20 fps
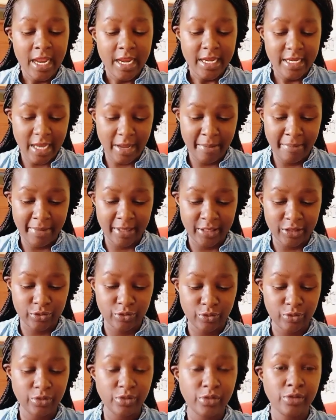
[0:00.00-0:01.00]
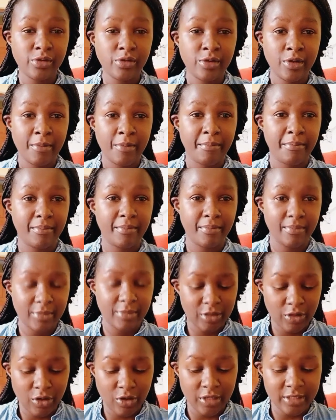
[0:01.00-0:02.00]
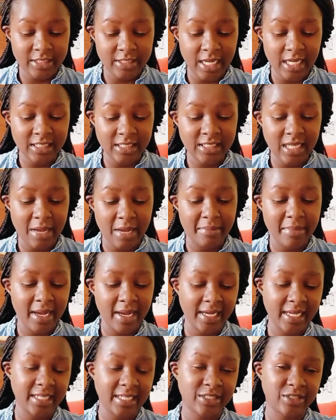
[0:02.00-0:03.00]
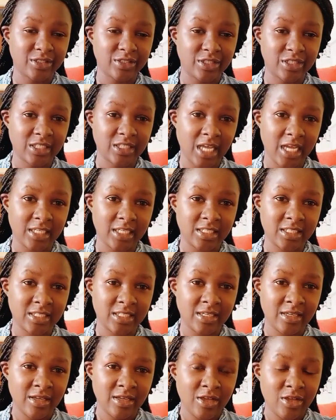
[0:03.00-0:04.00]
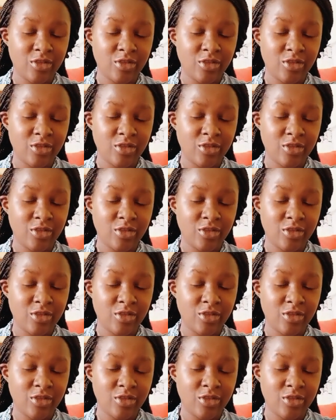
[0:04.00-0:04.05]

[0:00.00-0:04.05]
Number two, conduct a market research.